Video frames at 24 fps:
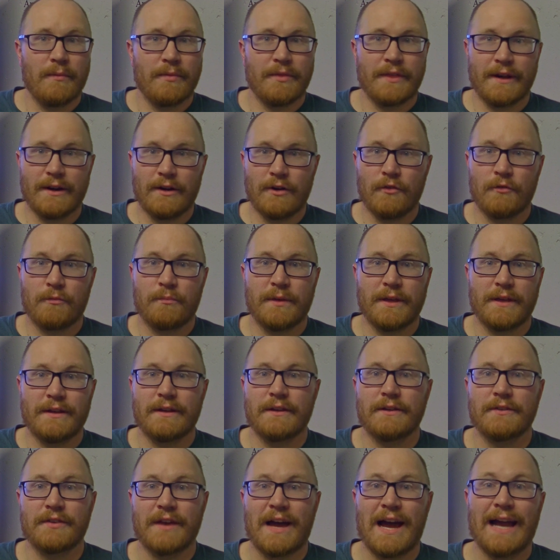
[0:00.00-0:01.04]
There have been
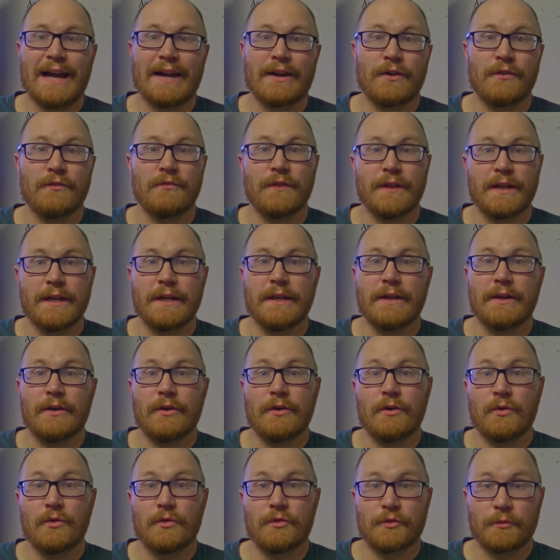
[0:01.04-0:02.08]
entire
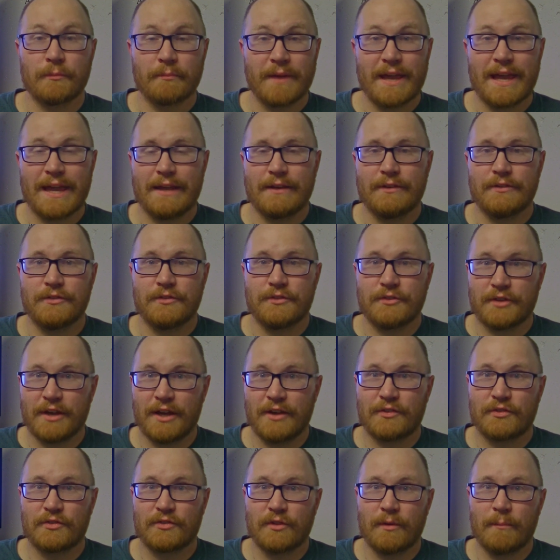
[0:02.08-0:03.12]
videos made
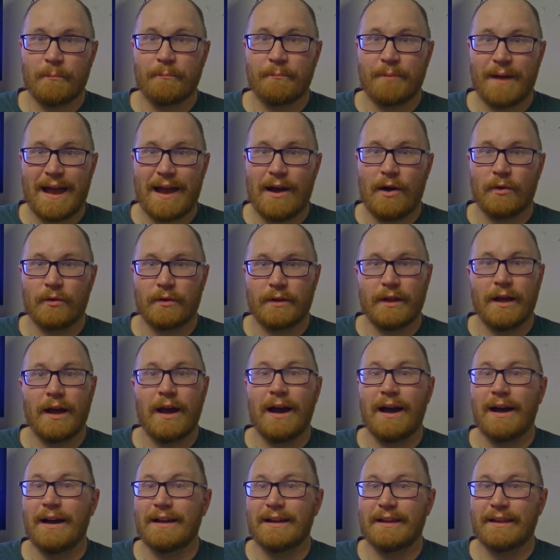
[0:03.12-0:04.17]
just about
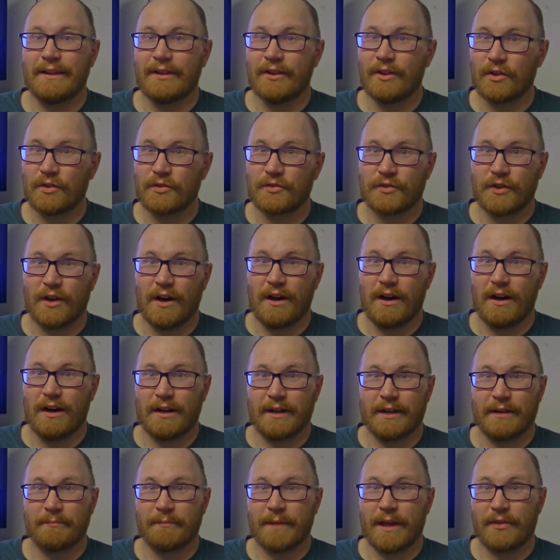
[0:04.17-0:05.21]

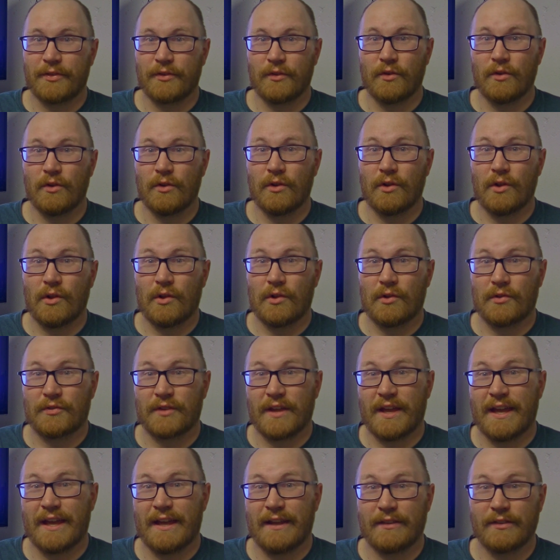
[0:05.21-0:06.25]
Hillsong and Bethels
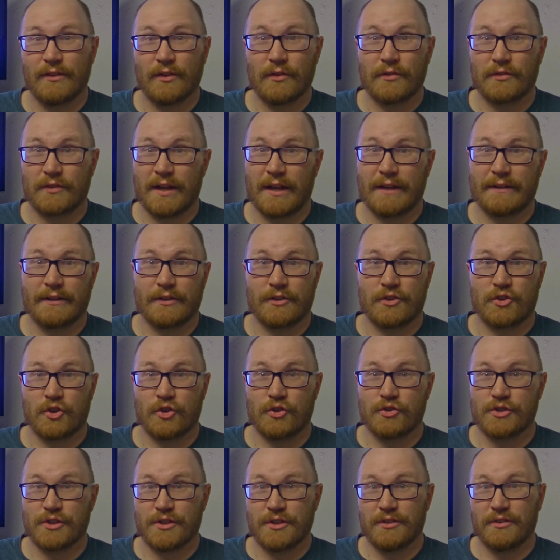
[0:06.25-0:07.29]
and those kind of
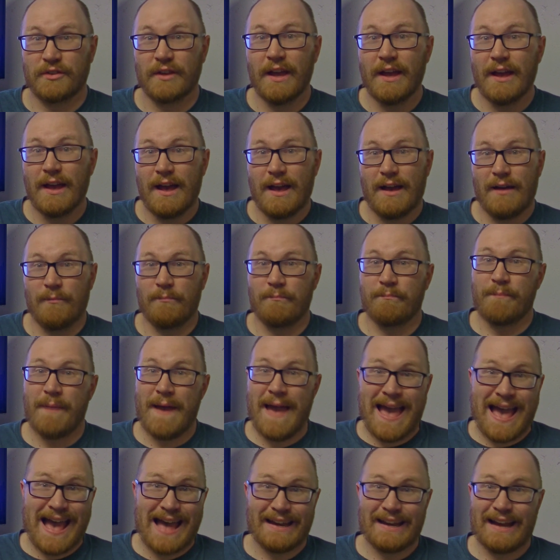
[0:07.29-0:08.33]
churches.
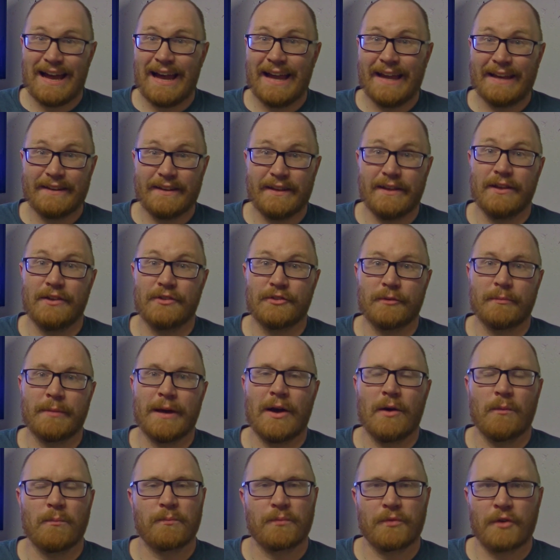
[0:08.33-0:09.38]
Bad ideas
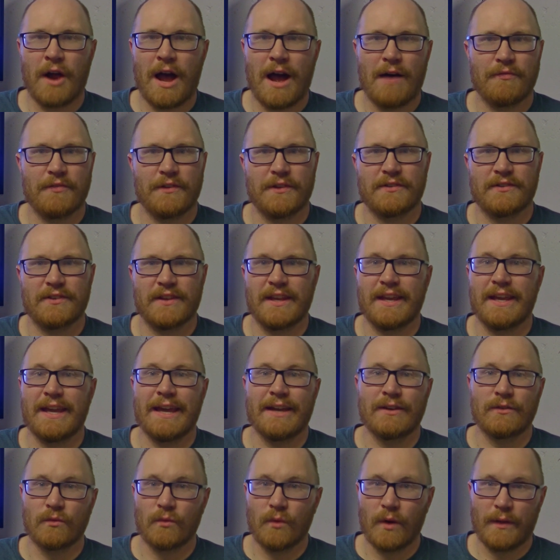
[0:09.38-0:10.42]
about prophecy
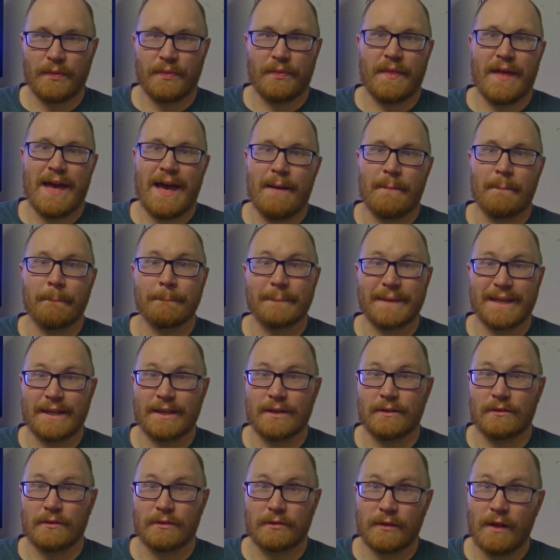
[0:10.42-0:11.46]
and what that
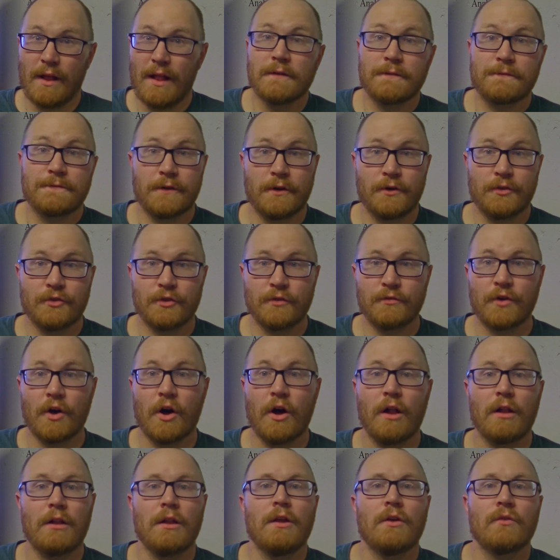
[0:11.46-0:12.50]
means. First of
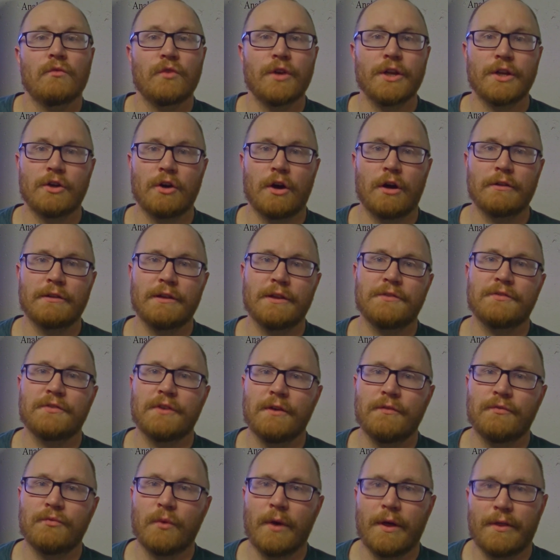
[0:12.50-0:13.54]
all, regardless
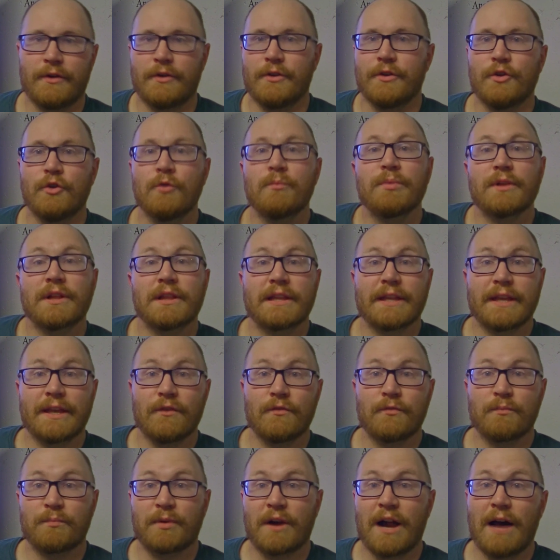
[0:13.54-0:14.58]
if whether you
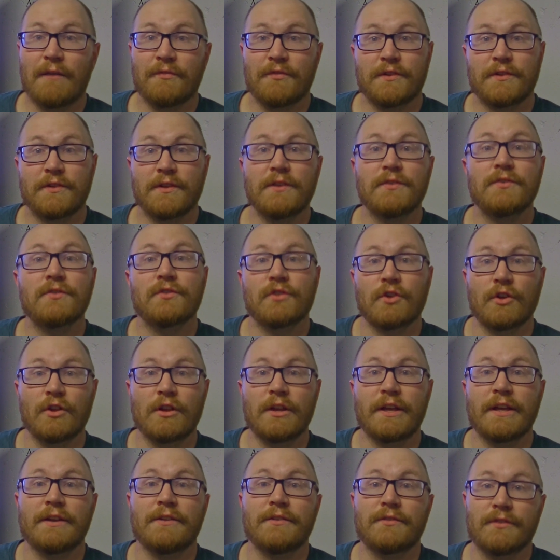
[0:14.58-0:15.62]
believe prophecy still
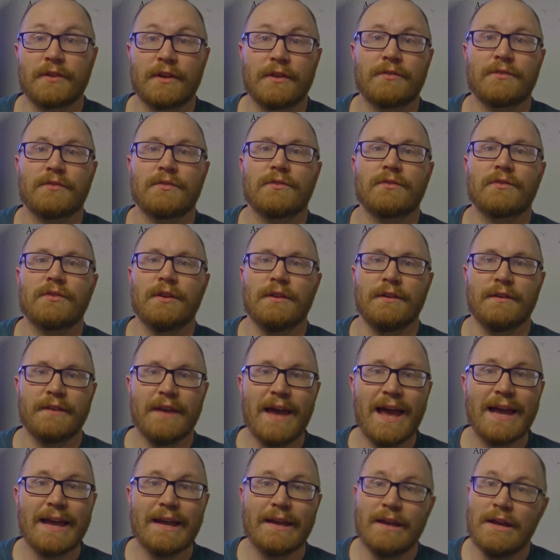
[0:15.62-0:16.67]
exists
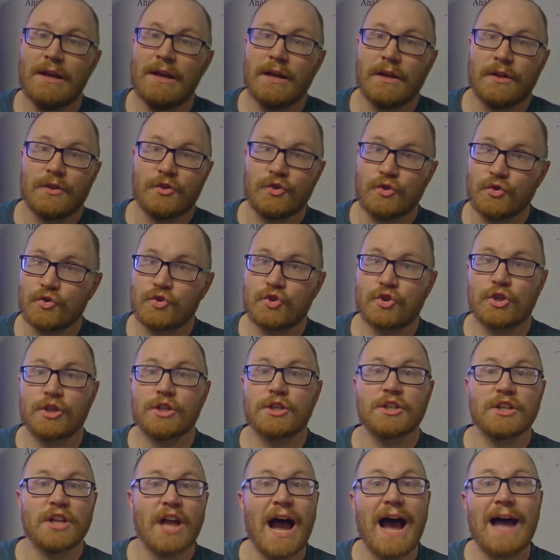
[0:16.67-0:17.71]
today, you should
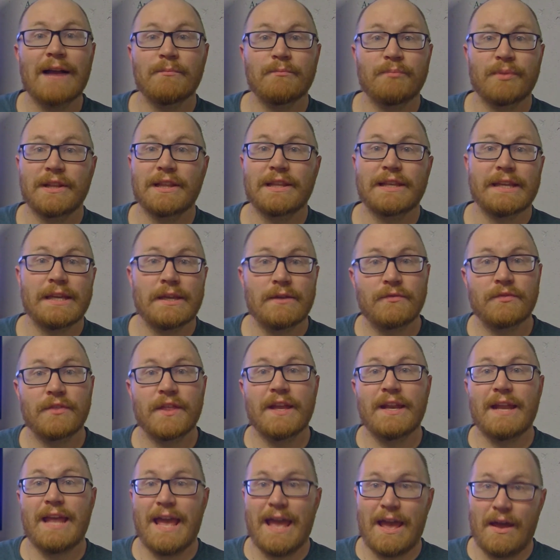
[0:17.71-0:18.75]
not believe
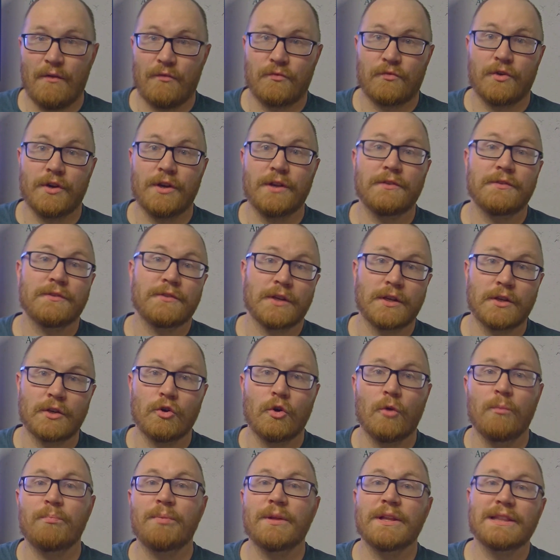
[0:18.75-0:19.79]
that every
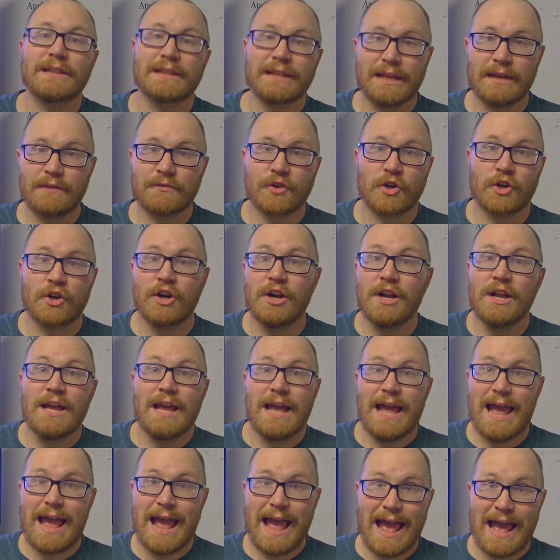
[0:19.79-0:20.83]
single believer
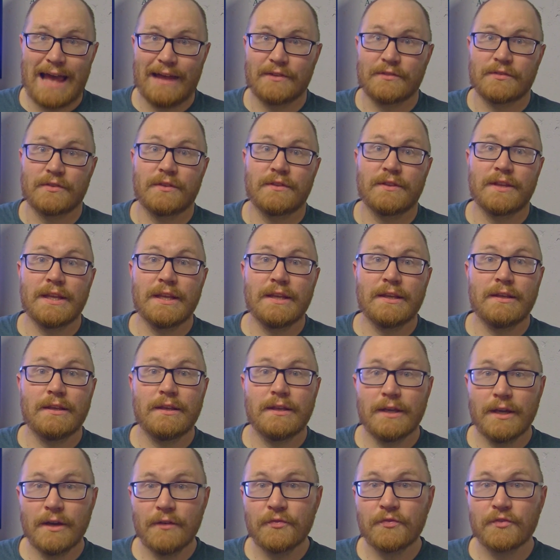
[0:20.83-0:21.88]
has the
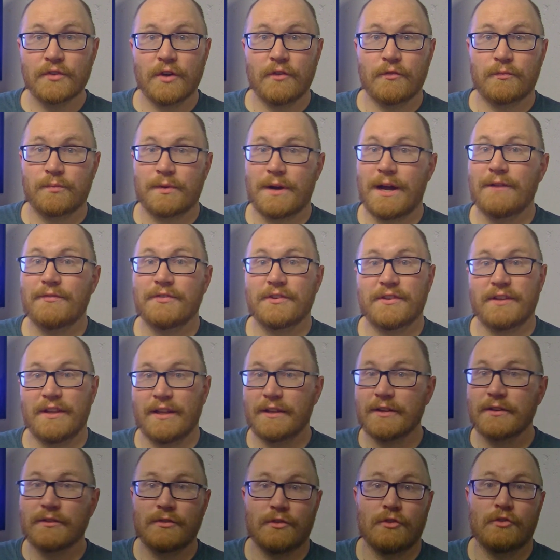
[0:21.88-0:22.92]
gift of prophecy.
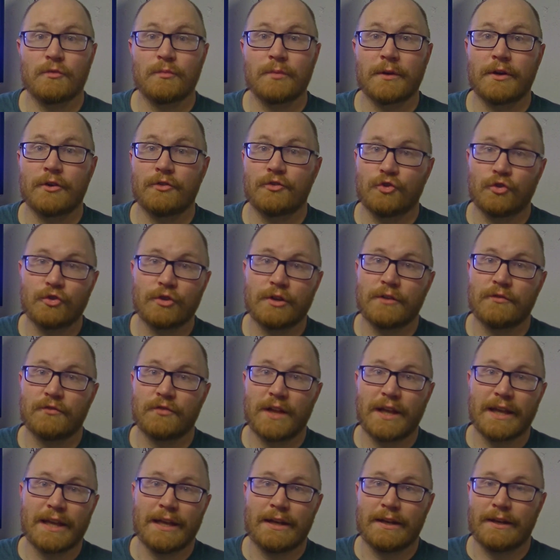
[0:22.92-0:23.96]
It is a spiritual gift
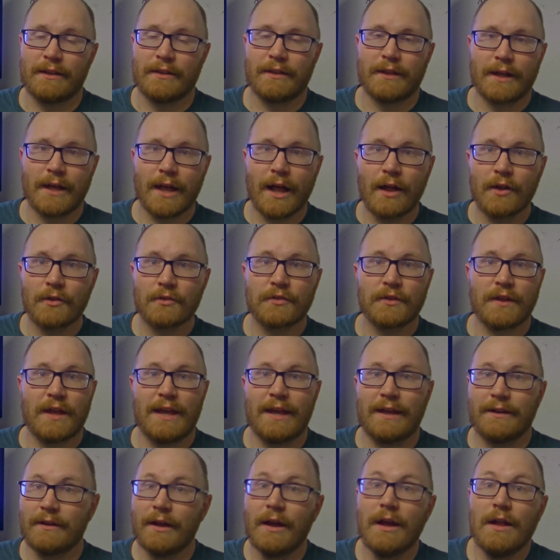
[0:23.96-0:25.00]
like anything else,
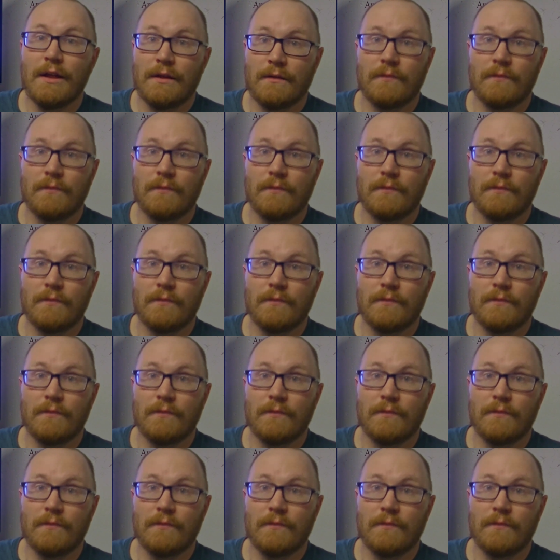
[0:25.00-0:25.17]
and